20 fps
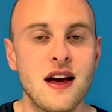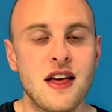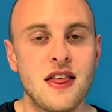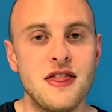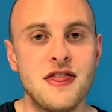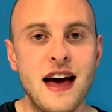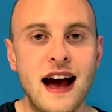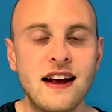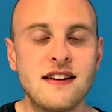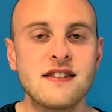
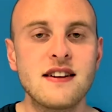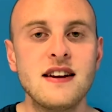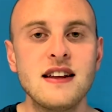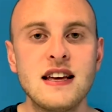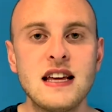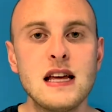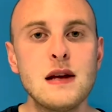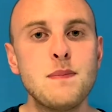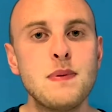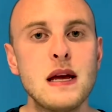That's going to
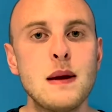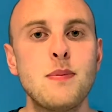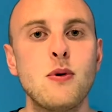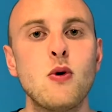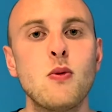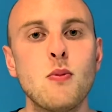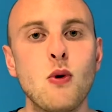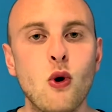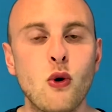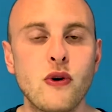keep people
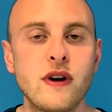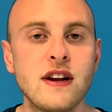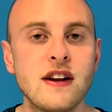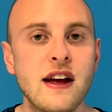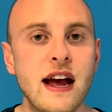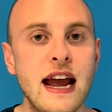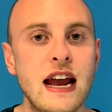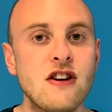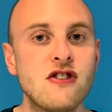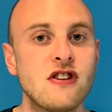more
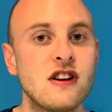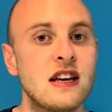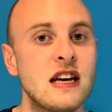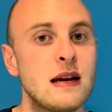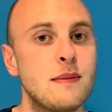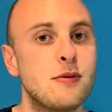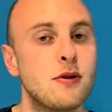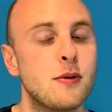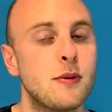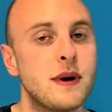engaged and
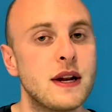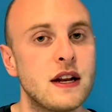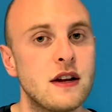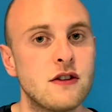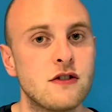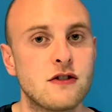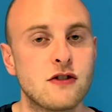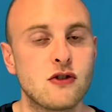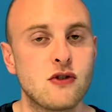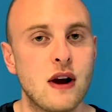keep them on
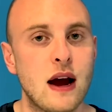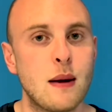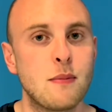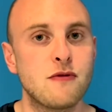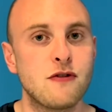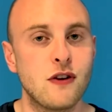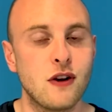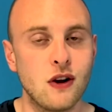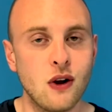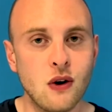Instagram
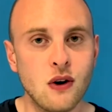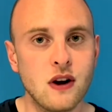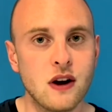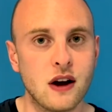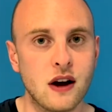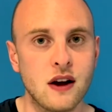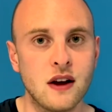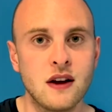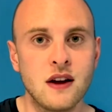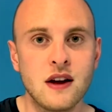for
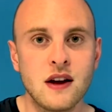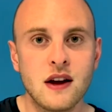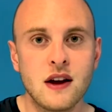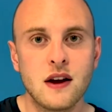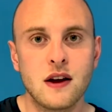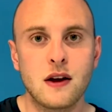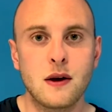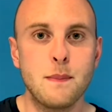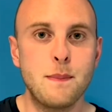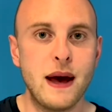longer
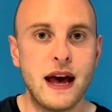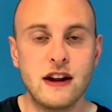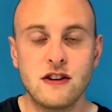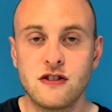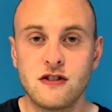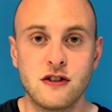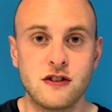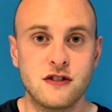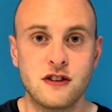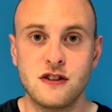compared to
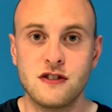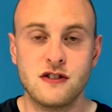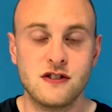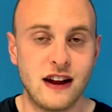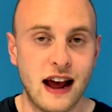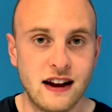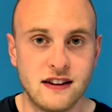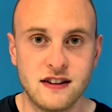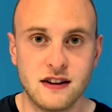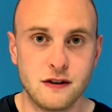just a
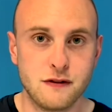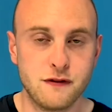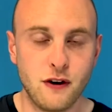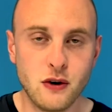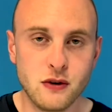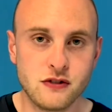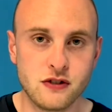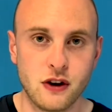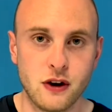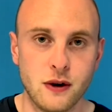static
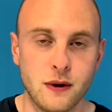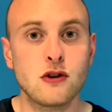photo.